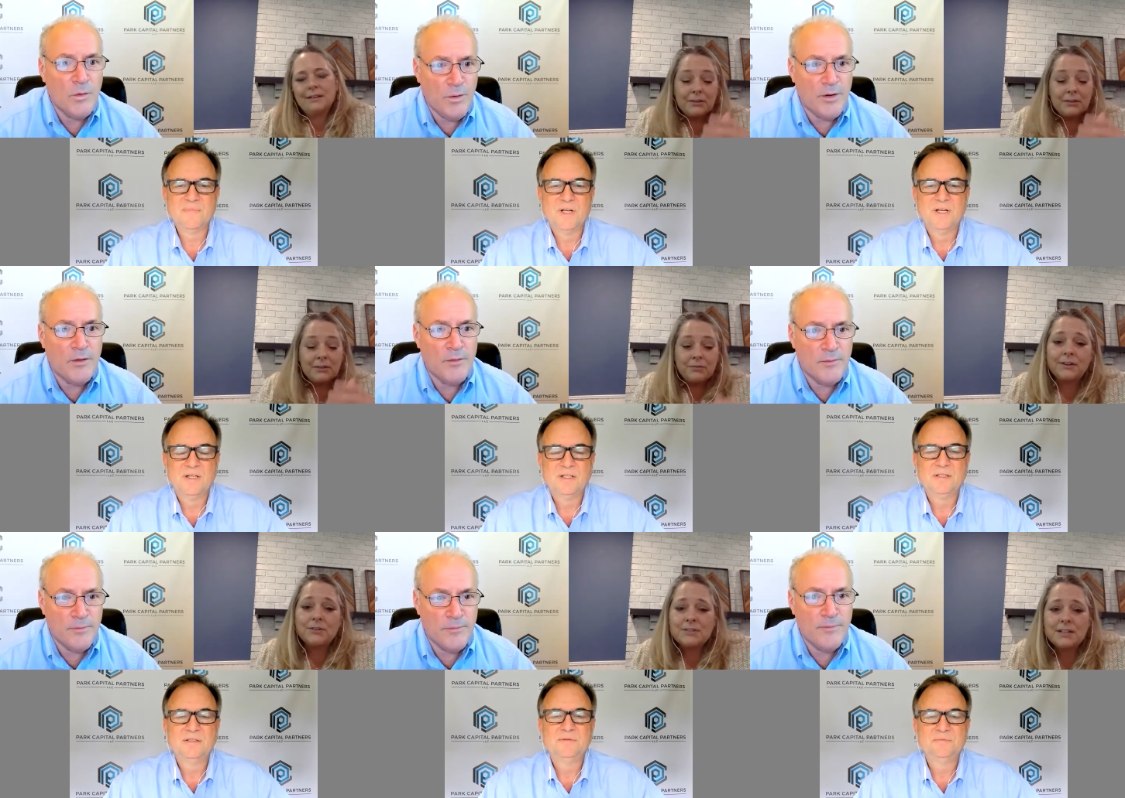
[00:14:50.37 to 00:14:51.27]
Speaker 1: uh, I leave
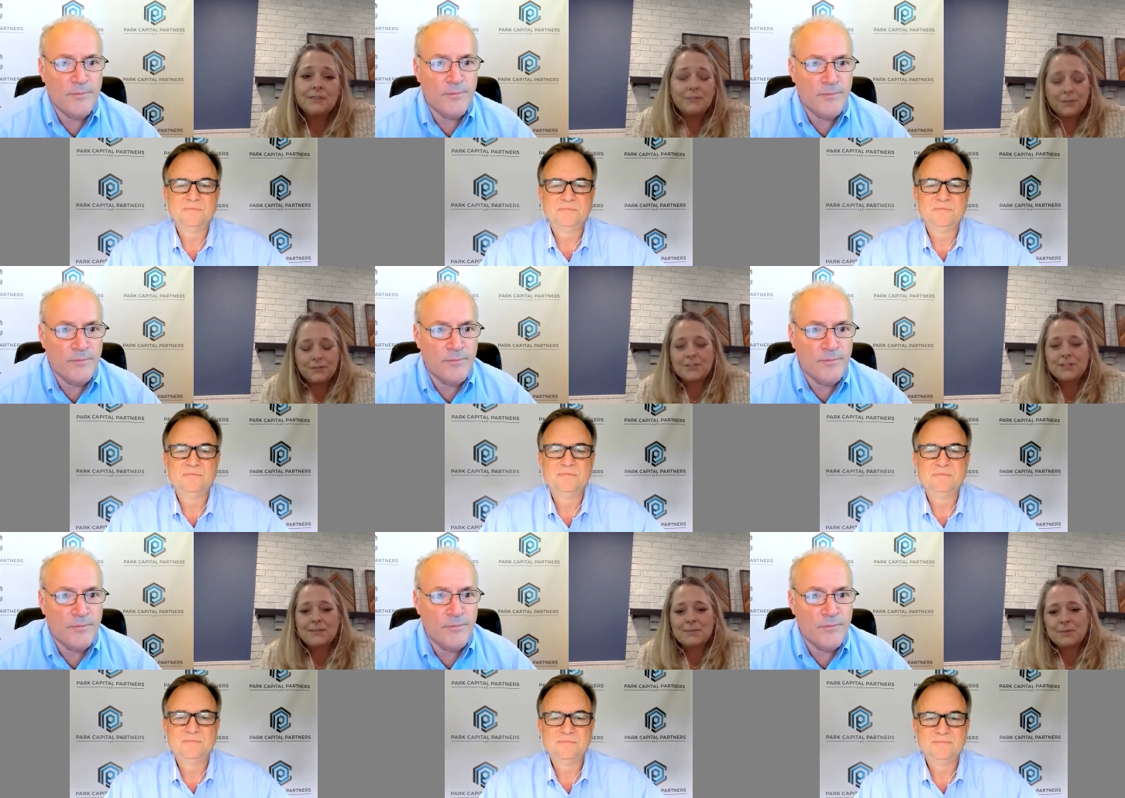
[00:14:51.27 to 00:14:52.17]
Friday to go see it
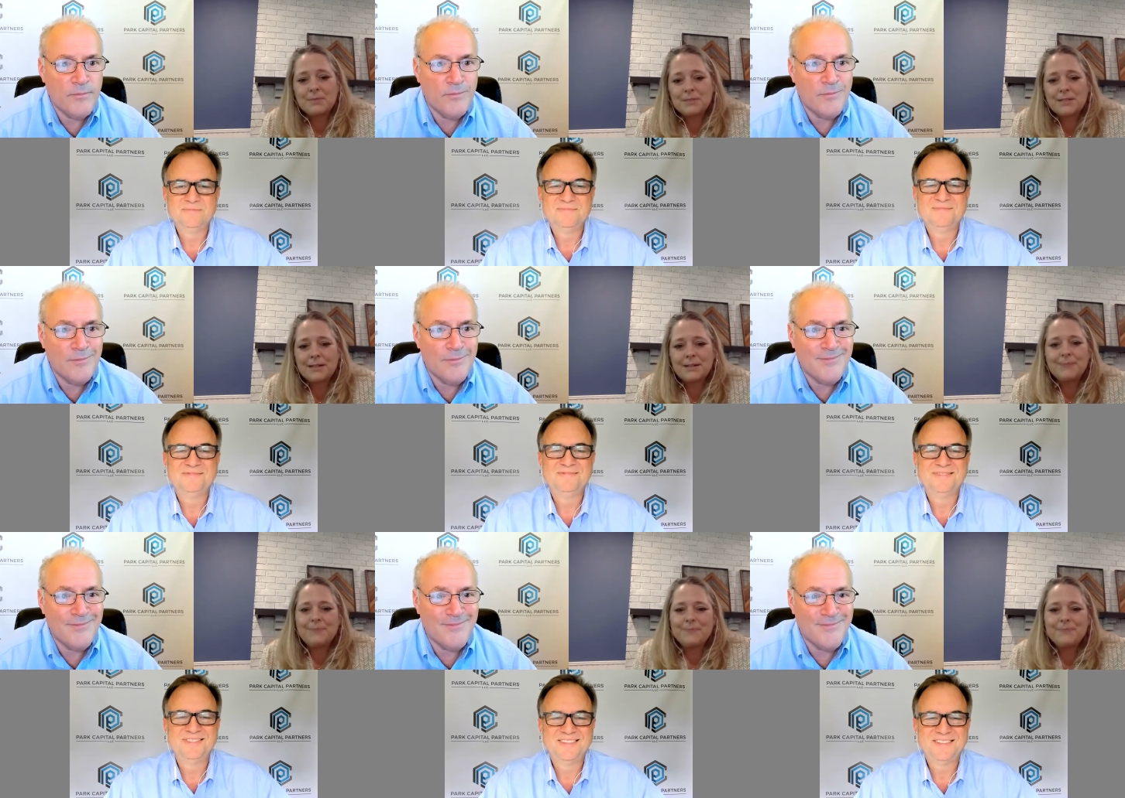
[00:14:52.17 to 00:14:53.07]
for the first time. So I'm
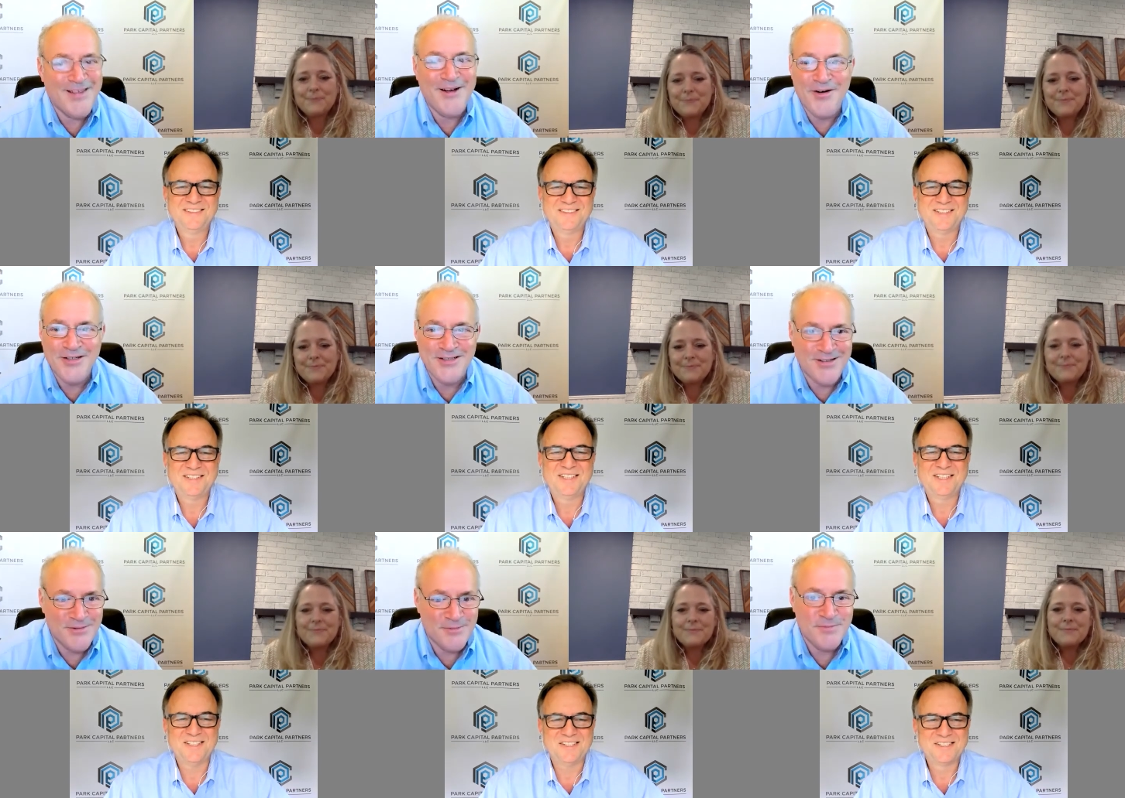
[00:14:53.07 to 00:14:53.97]
excited. Oh, that's
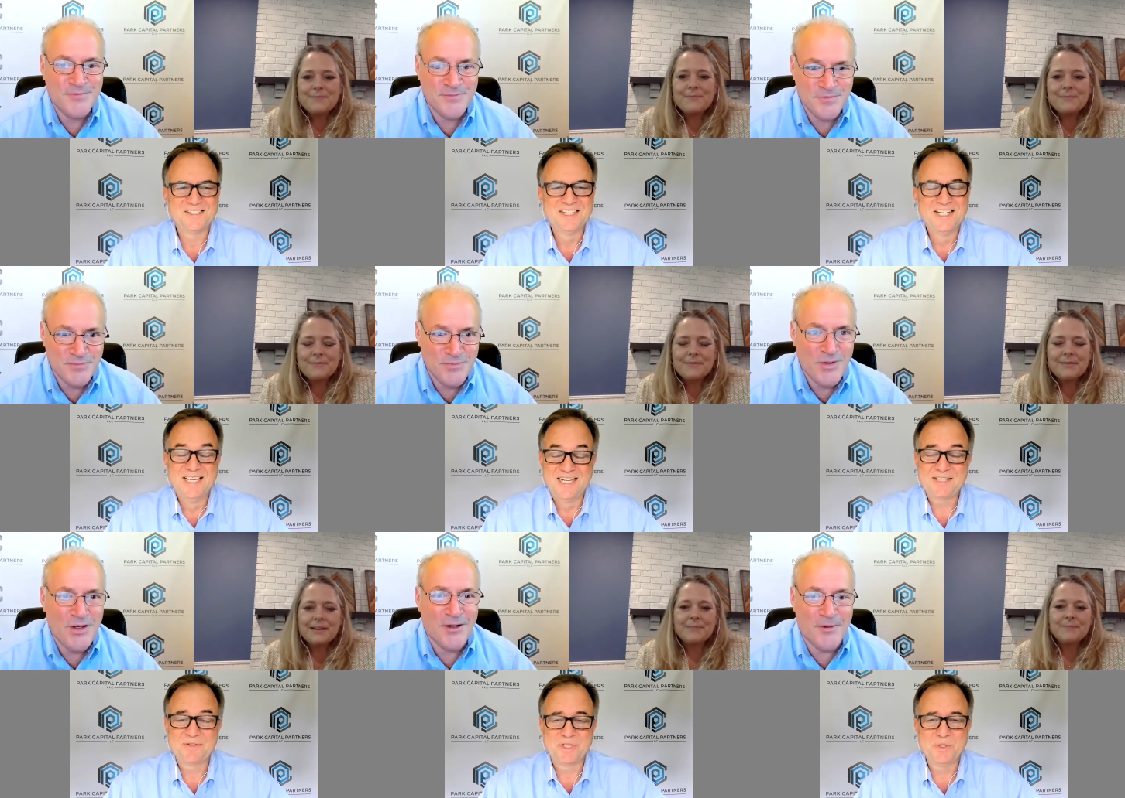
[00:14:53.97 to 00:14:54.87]
nice.
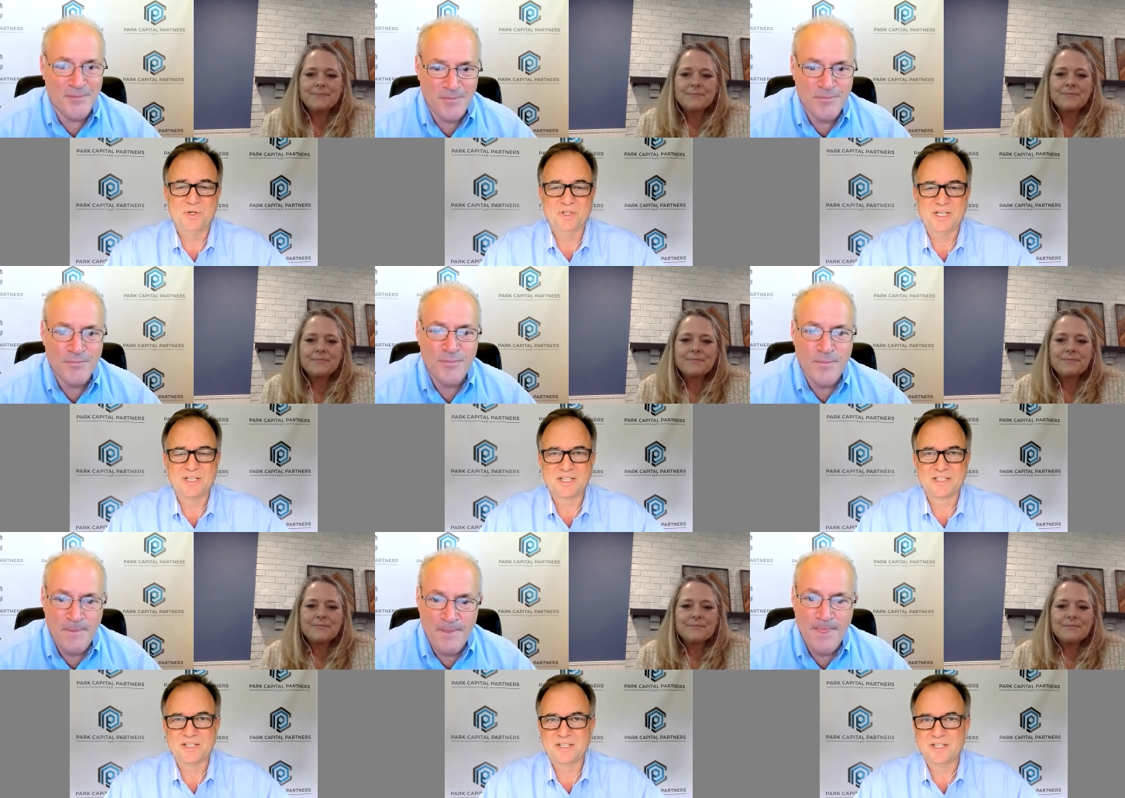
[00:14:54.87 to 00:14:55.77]
That's yeah. really
Speaker 2: cool.
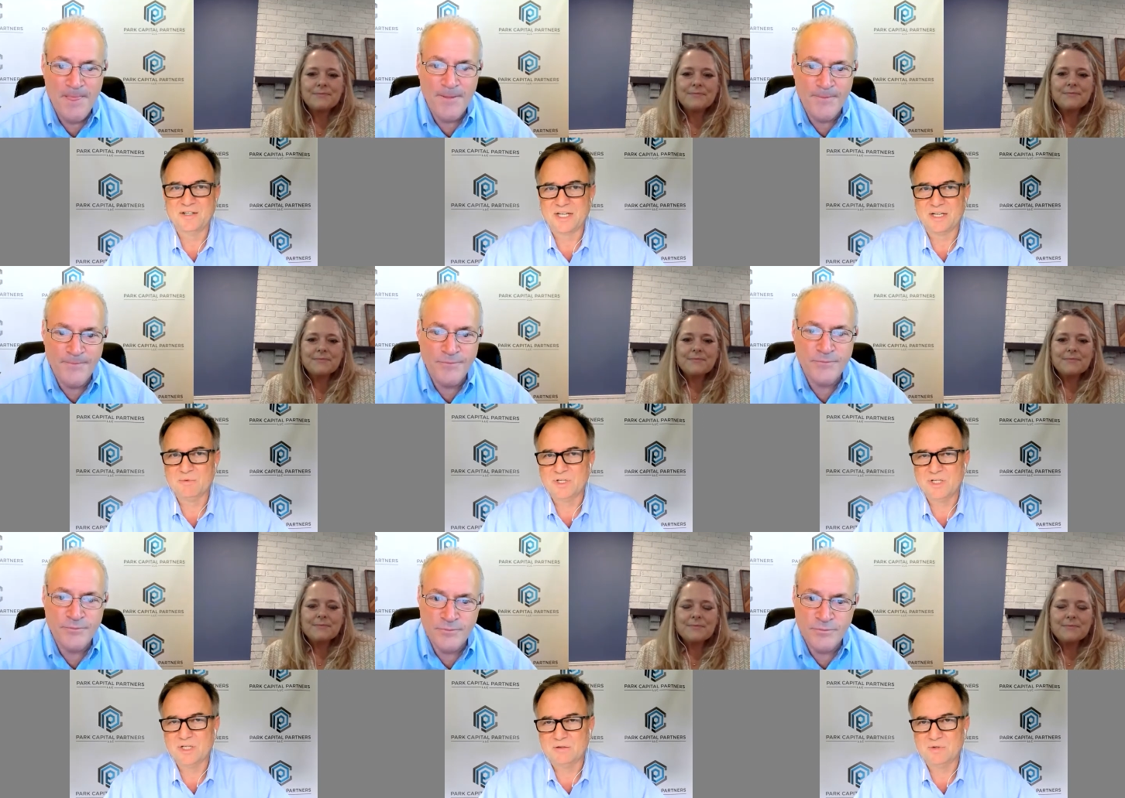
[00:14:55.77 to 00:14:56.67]
Actually, you know, again,
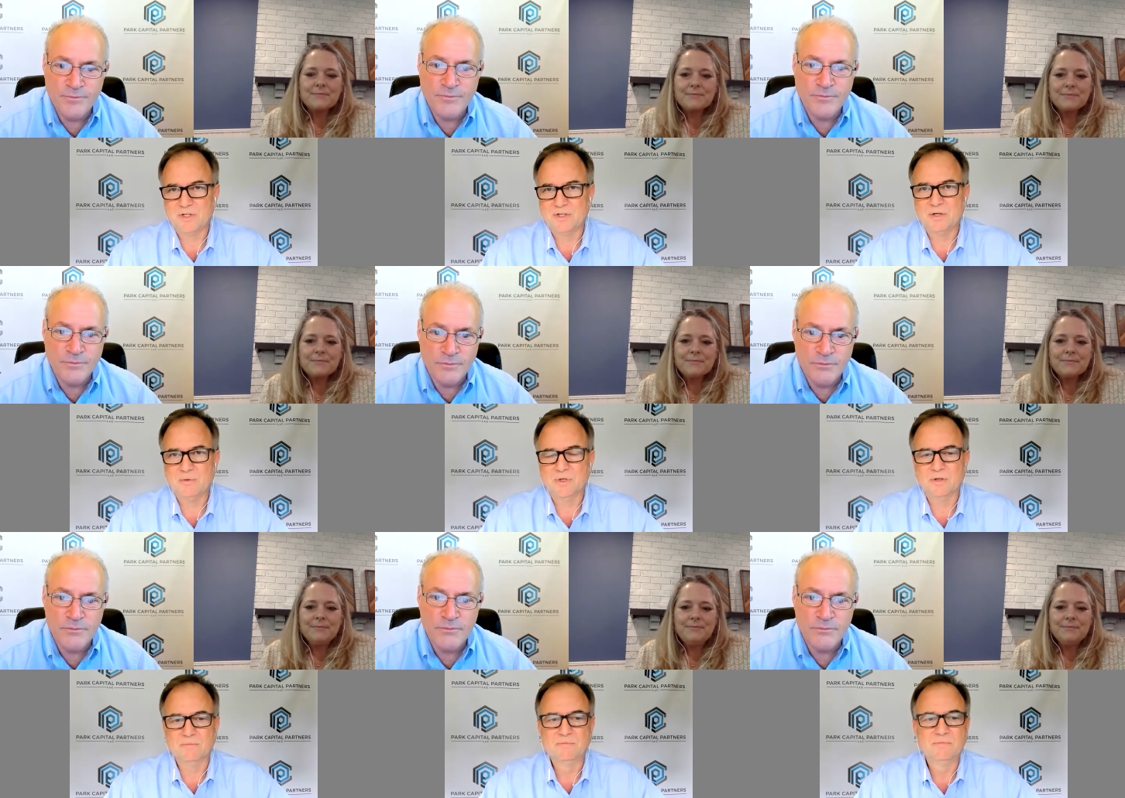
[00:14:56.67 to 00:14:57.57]
we uh, we all know
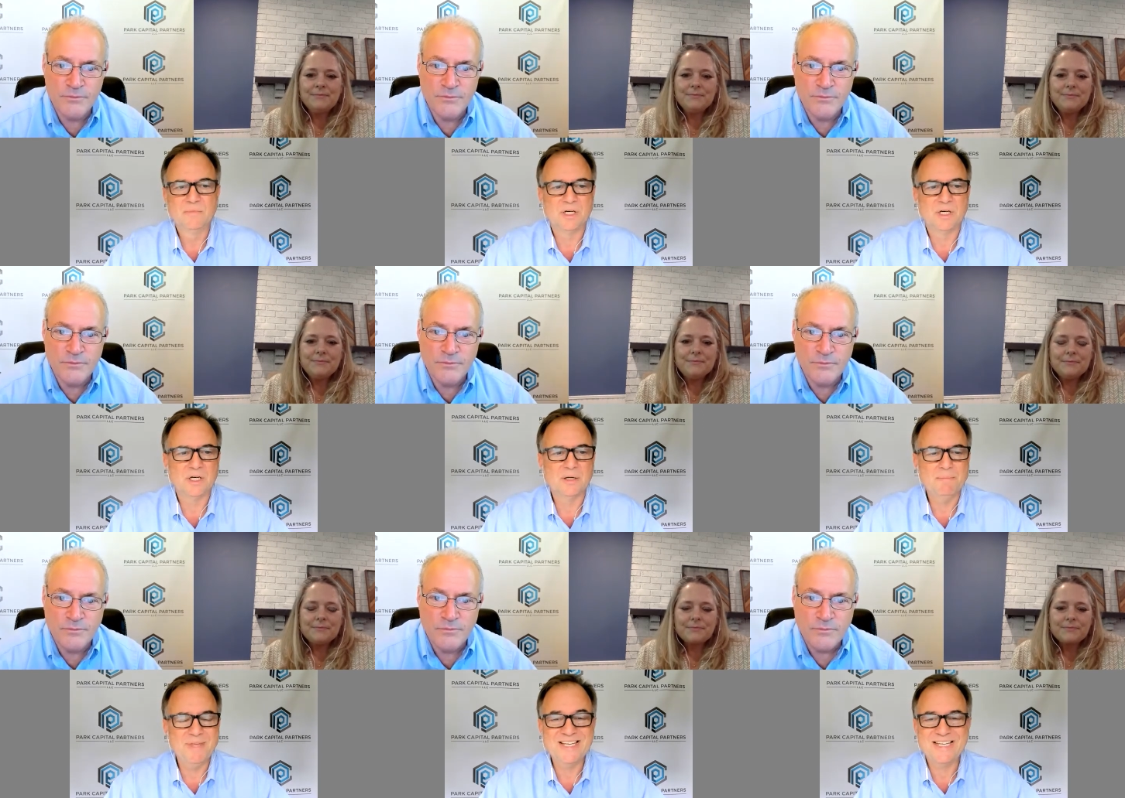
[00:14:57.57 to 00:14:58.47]
we're uh,
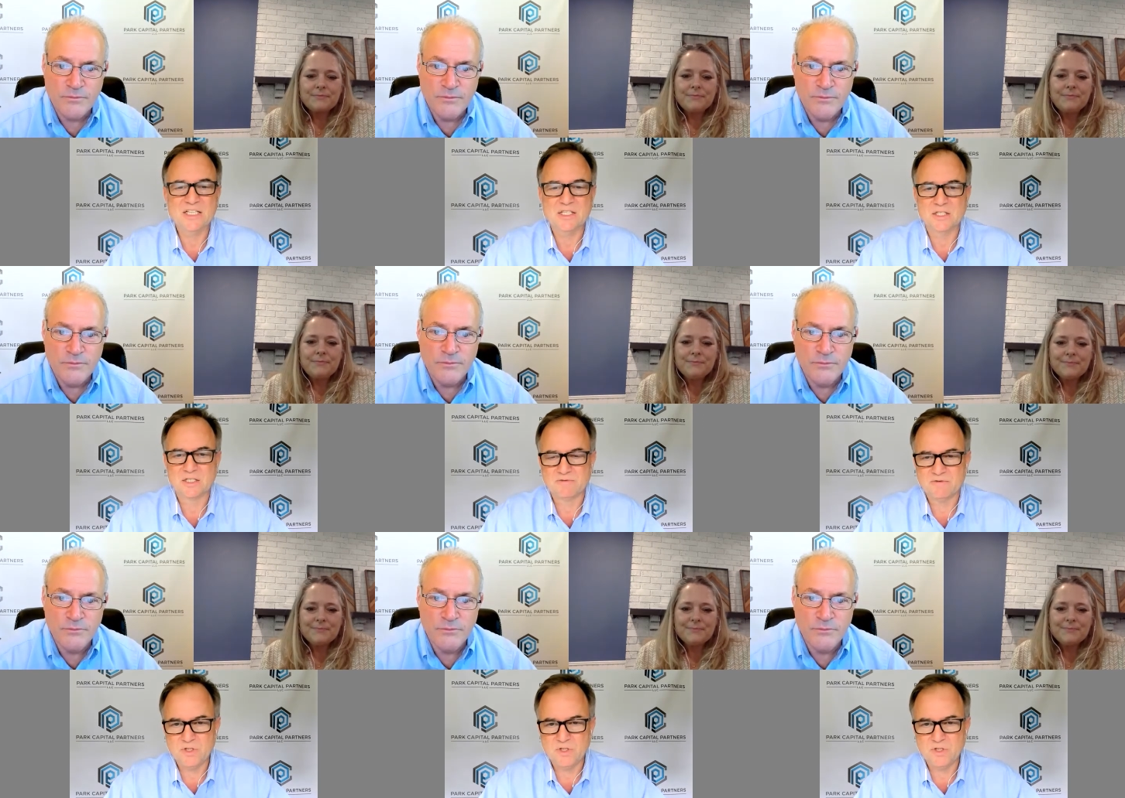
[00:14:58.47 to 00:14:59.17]
millions of